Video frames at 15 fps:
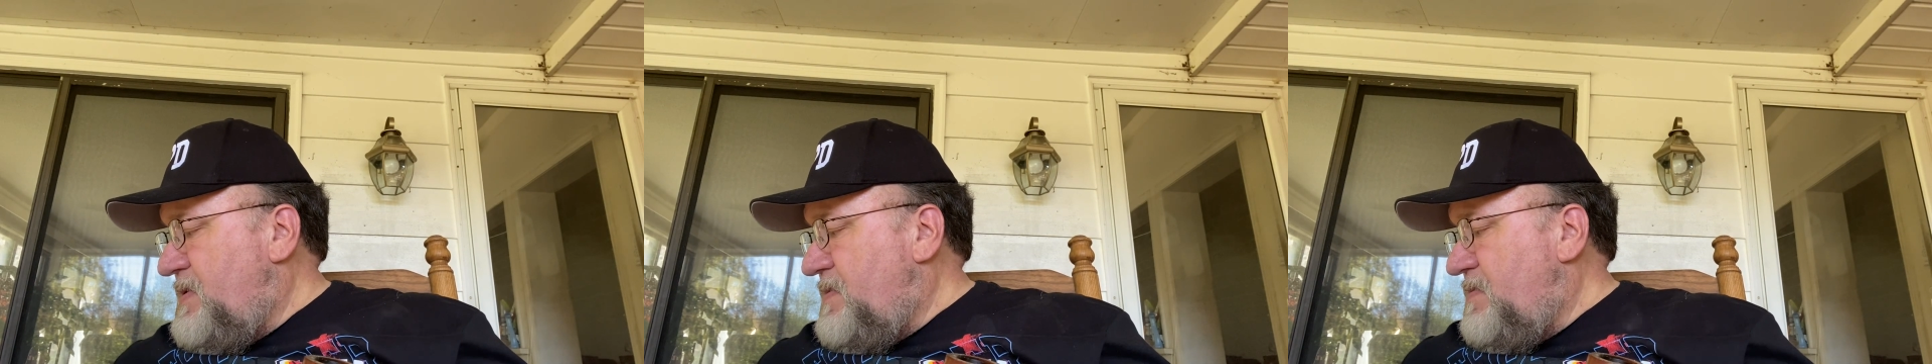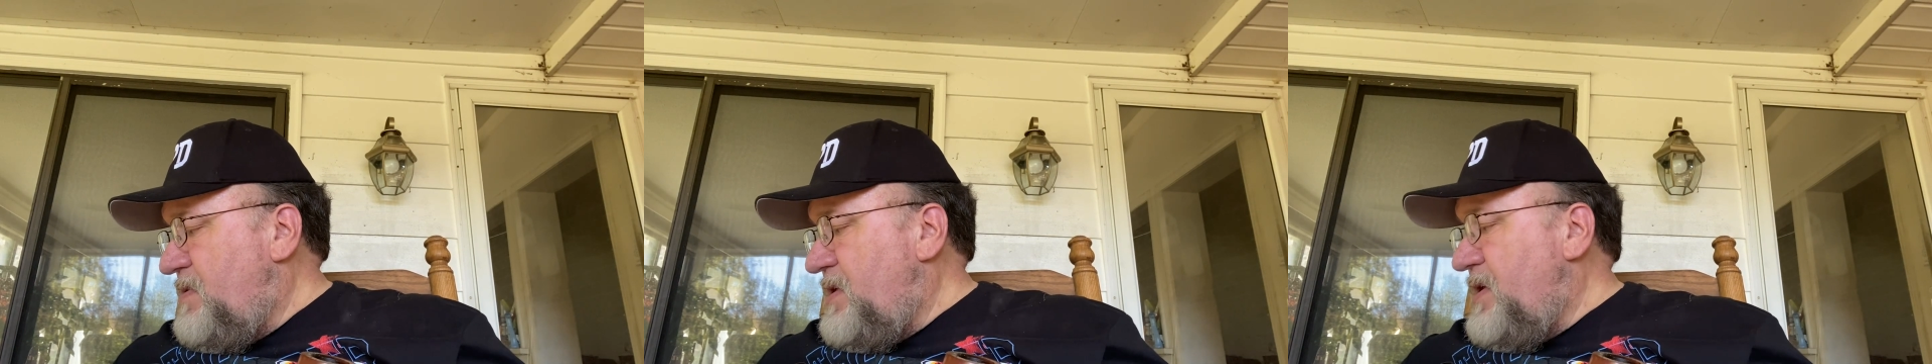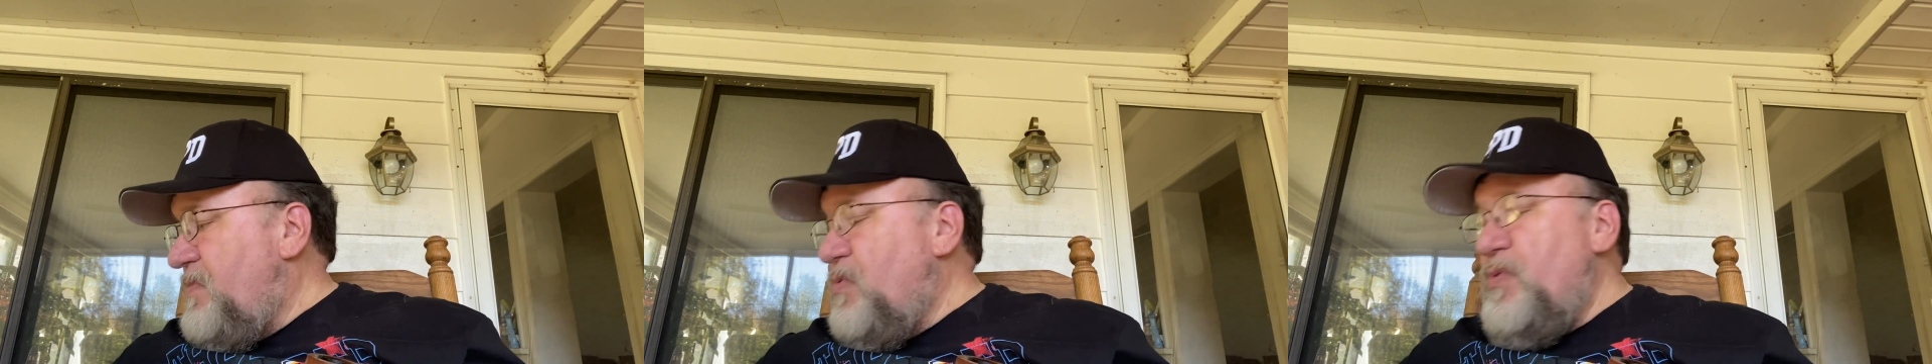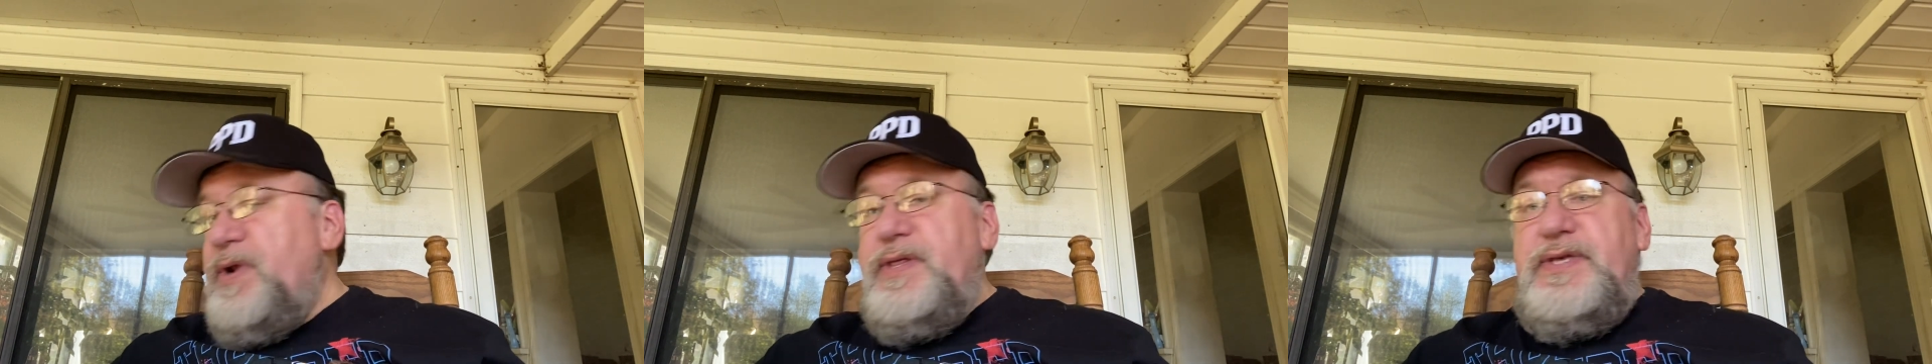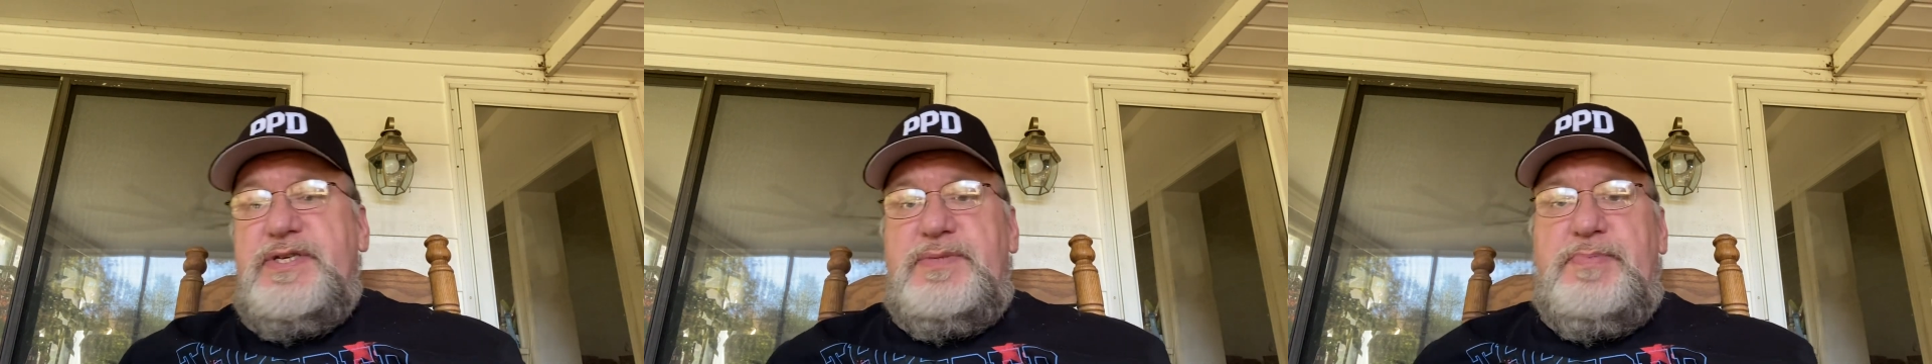really
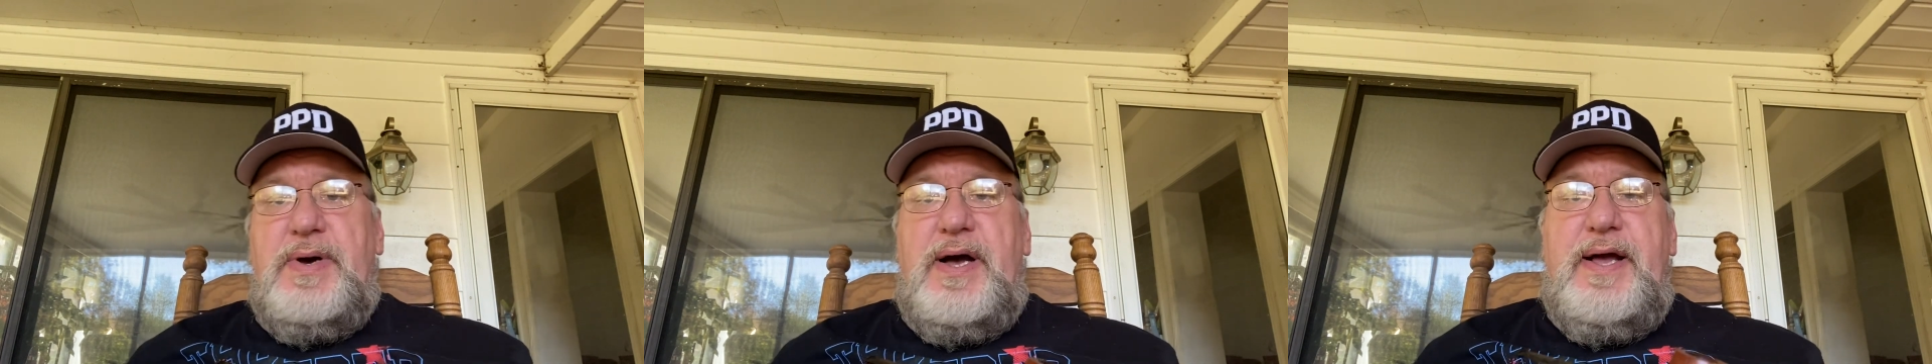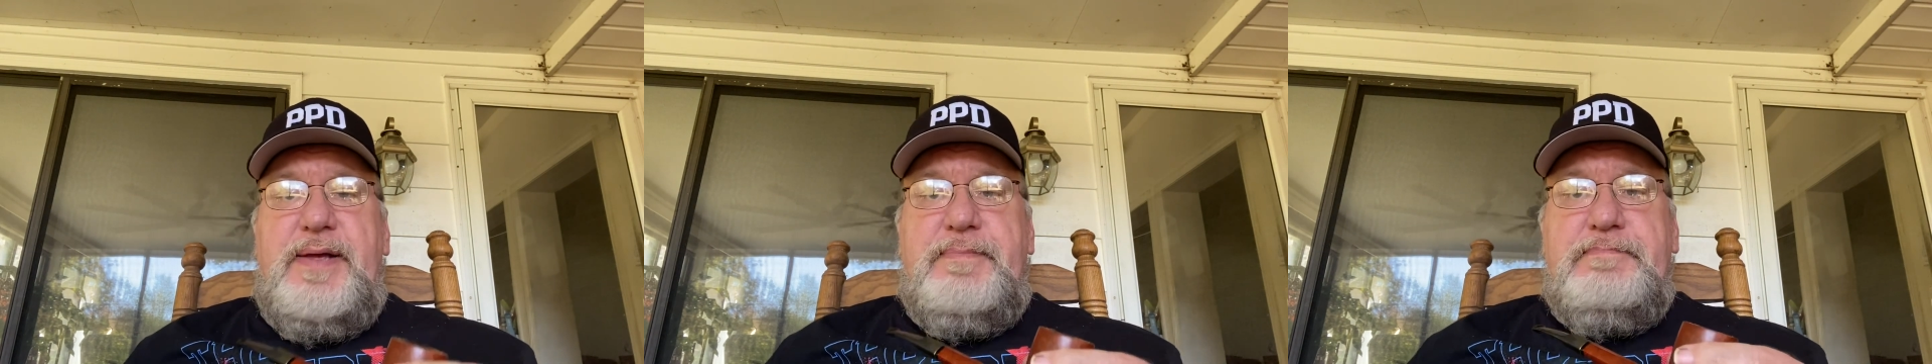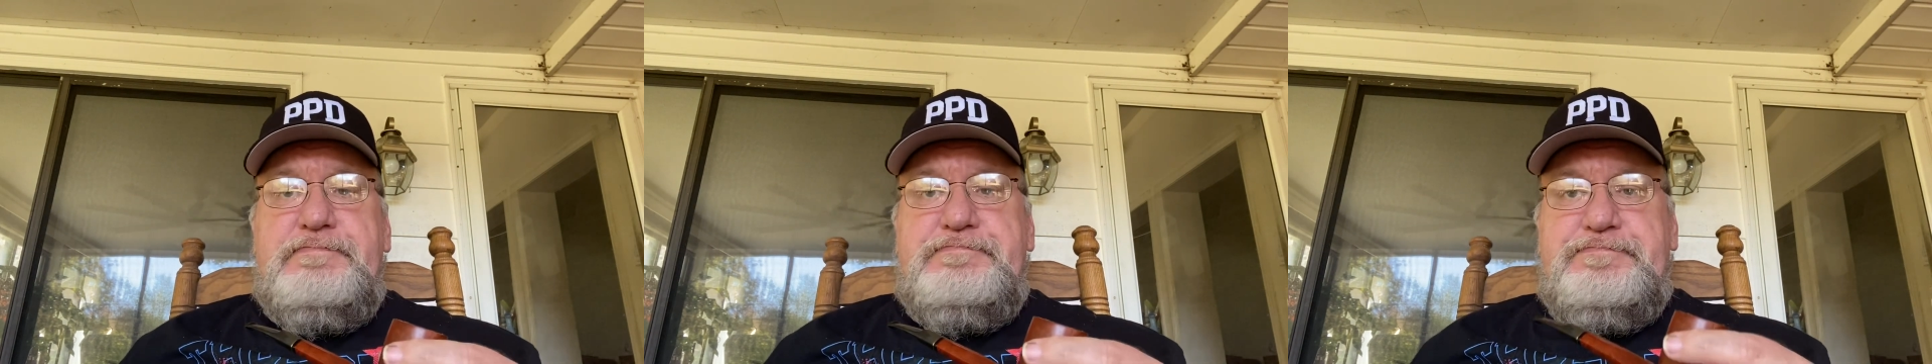wanted this pipe,